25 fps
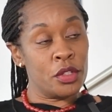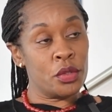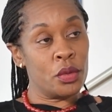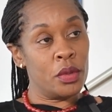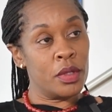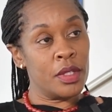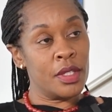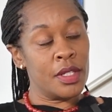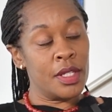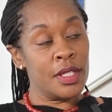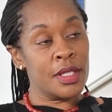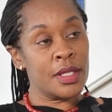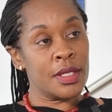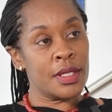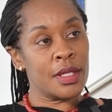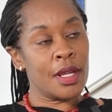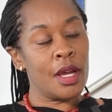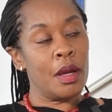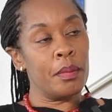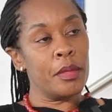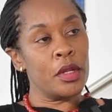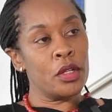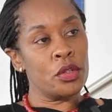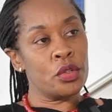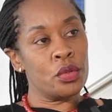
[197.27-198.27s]
So it's
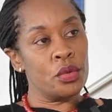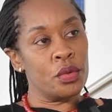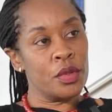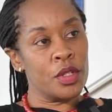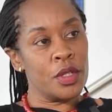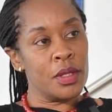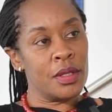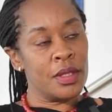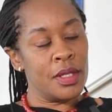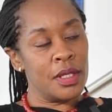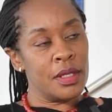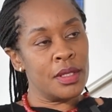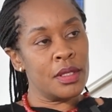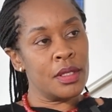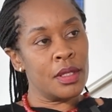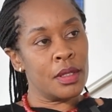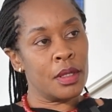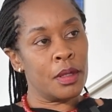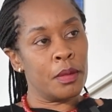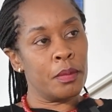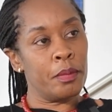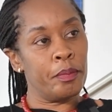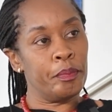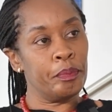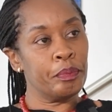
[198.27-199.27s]
coming to this
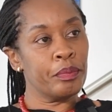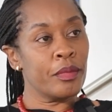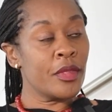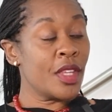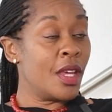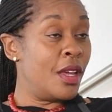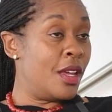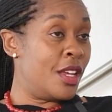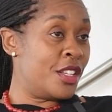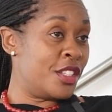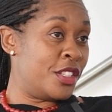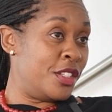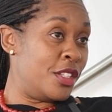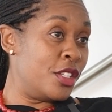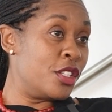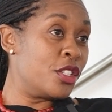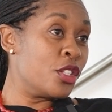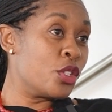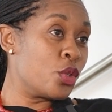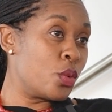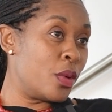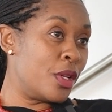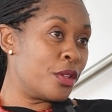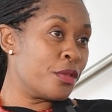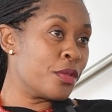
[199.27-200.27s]
SDG
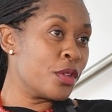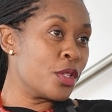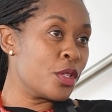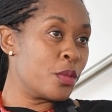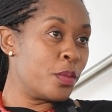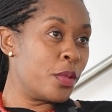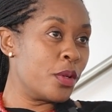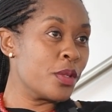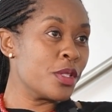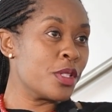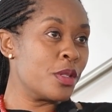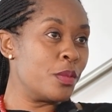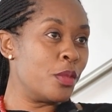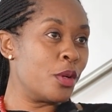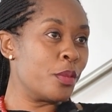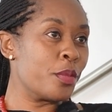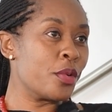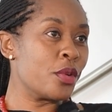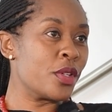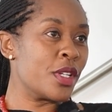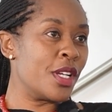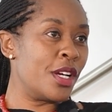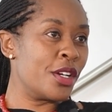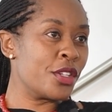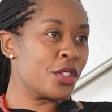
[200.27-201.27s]
12, responsible
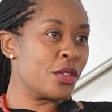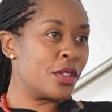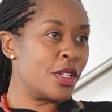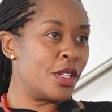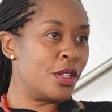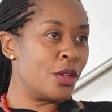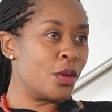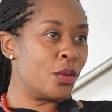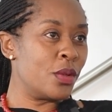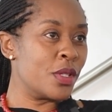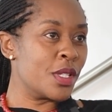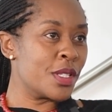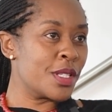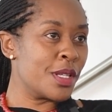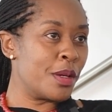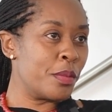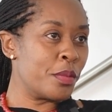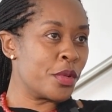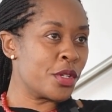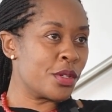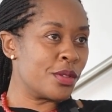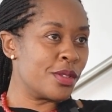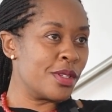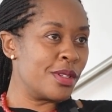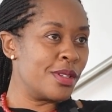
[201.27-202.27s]
production and
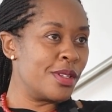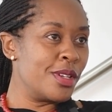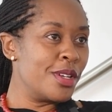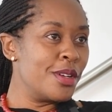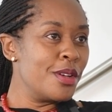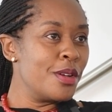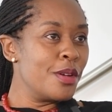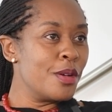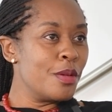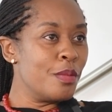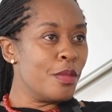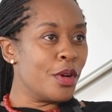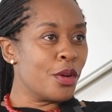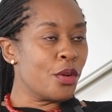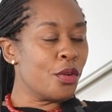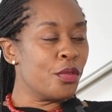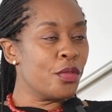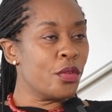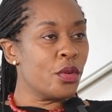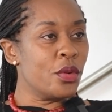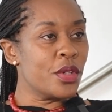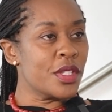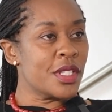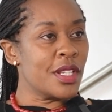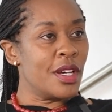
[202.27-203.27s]
consumption, but of course